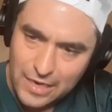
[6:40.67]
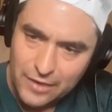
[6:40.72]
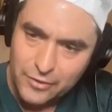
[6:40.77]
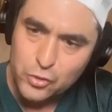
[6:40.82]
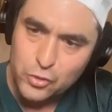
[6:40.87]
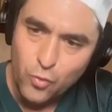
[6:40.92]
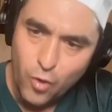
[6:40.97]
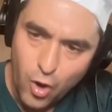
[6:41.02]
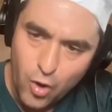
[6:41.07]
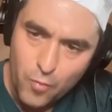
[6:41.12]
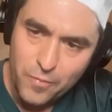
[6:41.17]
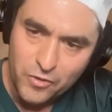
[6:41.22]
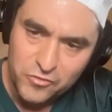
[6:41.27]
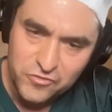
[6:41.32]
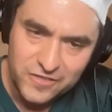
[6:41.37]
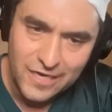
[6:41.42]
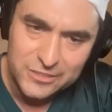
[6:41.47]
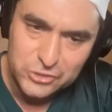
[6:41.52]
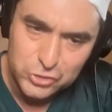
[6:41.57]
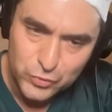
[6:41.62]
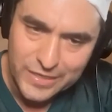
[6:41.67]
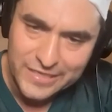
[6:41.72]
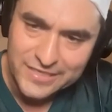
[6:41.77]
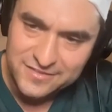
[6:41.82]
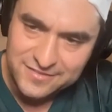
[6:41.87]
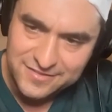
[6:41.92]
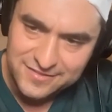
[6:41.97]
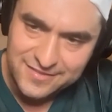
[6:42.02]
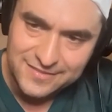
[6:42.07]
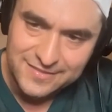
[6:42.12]
how you almost got
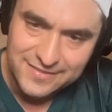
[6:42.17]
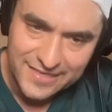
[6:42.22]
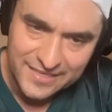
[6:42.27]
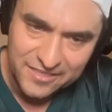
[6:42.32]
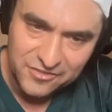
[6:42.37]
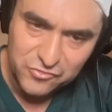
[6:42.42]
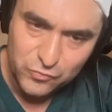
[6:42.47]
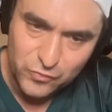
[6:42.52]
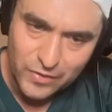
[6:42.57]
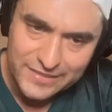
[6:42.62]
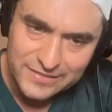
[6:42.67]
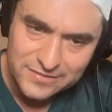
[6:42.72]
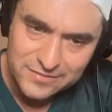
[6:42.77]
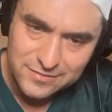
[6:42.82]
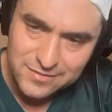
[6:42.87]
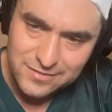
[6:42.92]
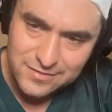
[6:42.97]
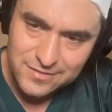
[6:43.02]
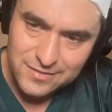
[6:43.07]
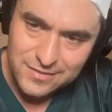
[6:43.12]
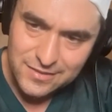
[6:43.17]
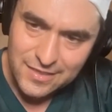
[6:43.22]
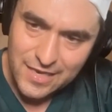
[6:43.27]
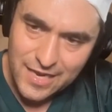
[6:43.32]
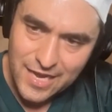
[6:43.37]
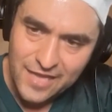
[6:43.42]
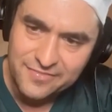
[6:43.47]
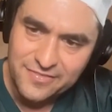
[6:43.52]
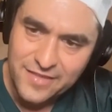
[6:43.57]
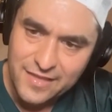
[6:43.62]
traded to the Knicks, right?
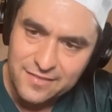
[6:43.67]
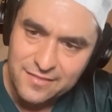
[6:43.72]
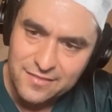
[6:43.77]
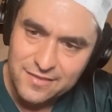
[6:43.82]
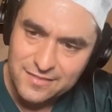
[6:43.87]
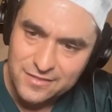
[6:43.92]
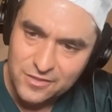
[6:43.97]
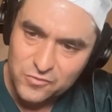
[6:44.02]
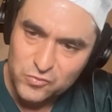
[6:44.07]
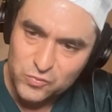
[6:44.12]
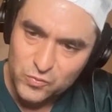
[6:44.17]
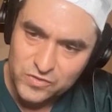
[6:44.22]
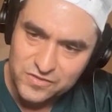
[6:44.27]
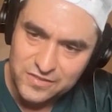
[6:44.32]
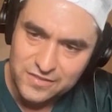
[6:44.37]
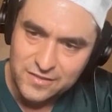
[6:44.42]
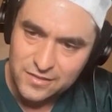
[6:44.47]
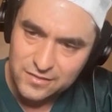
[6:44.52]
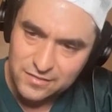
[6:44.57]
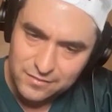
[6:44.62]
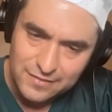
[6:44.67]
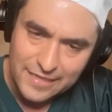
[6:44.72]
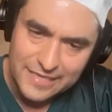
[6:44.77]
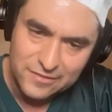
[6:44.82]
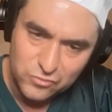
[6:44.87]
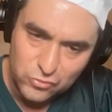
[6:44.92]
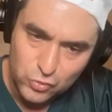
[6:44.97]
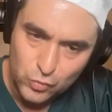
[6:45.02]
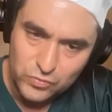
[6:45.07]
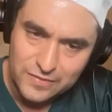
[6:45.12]
and then this was in the
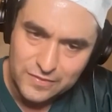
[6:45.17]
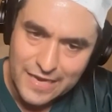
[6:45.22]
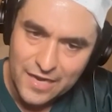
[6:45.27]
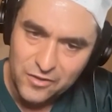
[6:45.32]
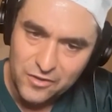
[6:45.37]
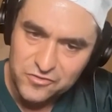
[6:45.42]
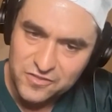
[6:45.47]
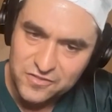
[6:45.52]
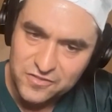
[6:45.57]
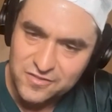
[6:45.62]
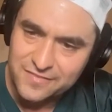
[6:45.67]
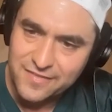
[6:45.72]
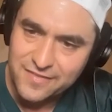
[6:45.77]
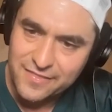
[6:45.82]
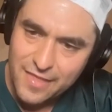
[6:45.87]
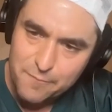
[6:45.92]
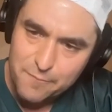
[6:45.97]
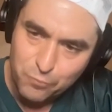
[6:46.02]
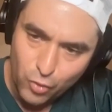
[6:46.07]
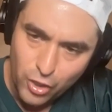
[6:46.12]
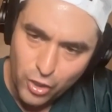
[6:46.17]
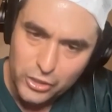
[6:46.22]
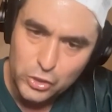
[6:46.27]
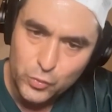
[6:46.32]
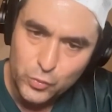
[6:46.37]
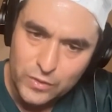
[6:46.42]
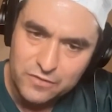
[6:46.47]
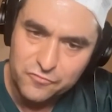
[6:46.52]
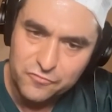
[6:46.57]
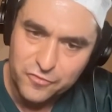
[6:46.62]
late 2000s and then they brought
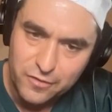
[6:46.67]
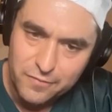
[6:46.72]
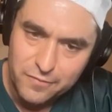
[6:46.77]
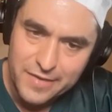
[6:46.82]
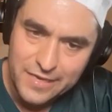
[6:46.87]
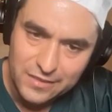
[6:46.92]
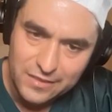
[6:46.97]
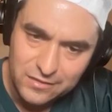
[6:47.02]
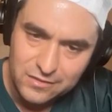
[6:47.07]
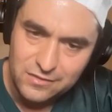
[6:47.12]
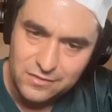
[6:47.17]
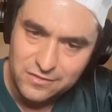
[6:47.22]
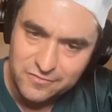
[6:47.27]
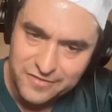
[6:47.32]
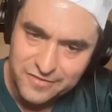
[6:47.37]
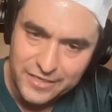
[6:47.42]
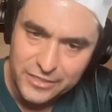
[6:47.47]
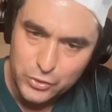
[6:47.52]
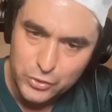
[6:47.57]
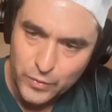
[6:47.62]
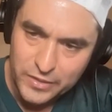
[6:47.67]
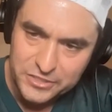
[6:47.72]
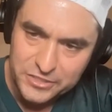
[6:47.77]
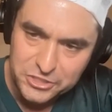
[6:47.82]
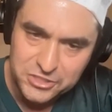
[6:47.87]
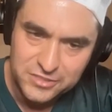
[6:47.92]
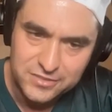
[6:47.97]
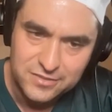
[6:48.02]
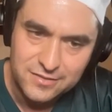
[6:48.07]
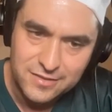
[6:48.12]
you in for a medical
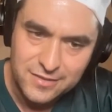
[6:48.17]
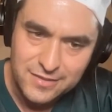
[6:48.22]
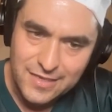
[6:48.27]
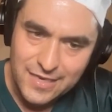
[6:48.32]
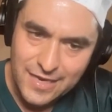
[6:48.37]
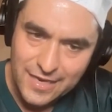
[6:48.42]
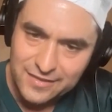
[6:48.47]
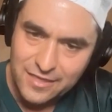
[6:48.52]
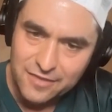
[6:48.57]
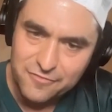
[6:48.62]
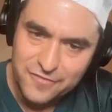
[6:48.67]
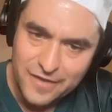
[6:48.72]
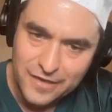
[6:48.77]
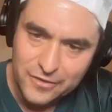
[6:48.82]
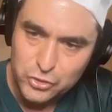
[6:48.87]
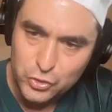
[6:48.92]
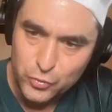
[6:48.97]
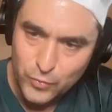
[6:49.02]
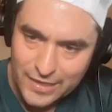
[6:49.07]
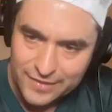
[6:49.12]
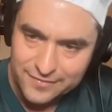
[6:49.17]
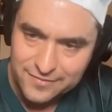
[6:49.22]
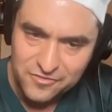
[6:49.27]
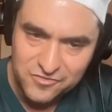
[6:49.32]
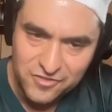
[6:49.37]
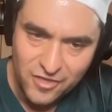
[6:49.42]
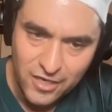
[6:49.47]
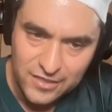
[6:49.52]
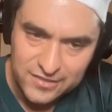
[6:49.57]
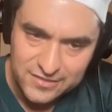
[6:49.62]
evaluation and they found you had
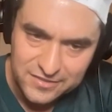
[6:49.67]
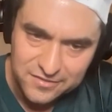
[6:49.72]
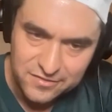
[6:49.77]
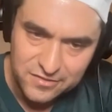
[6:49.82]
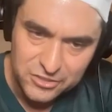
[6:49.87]
this heart